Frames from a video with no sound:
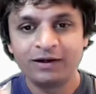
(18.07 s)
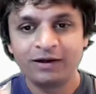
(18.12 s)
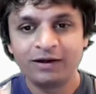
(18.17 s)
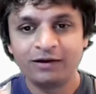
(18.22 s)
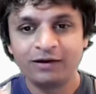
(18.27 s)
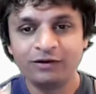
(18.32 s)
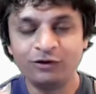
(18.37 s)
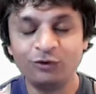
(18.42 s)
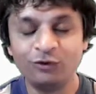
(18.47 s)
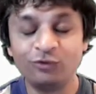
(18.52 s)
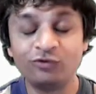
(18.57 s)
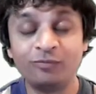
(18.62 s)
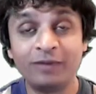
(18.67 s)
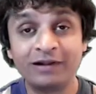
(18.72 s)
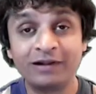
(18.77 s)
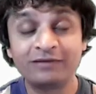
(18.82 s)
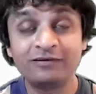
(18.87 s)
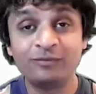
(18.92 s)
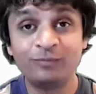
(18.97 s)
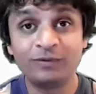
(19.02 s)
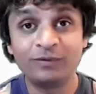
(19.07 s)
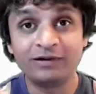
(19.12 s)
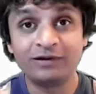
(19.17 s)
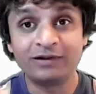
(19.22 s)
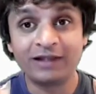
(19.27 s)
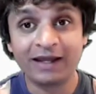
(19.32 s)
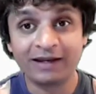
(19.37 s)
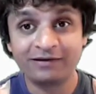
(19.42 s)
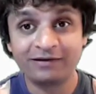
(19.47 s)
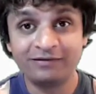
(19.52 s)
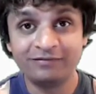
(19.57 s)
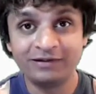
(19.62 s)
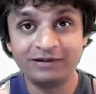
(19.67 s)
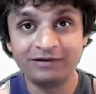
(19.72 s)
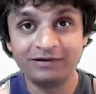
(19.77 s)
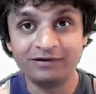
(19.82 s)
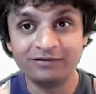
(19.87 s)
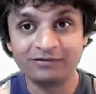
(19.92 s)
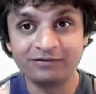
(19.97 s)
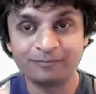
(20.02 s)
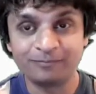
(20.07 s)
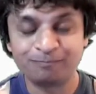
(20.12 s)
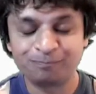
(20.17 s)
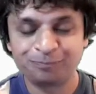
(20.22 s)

use multiple activities.